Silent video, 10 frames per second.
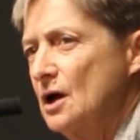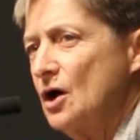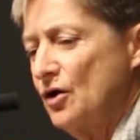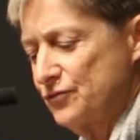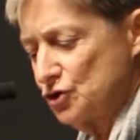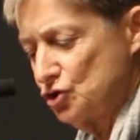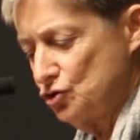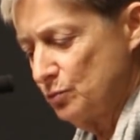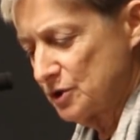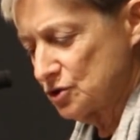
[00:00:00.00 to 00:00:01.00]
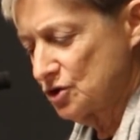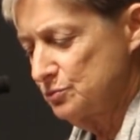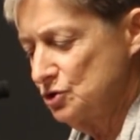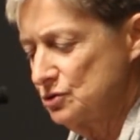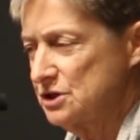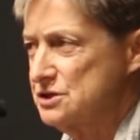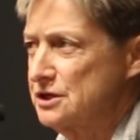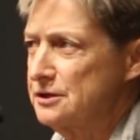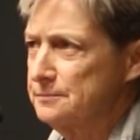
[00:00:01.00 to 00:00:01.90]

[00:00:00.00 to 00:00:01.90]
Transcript: of the human community.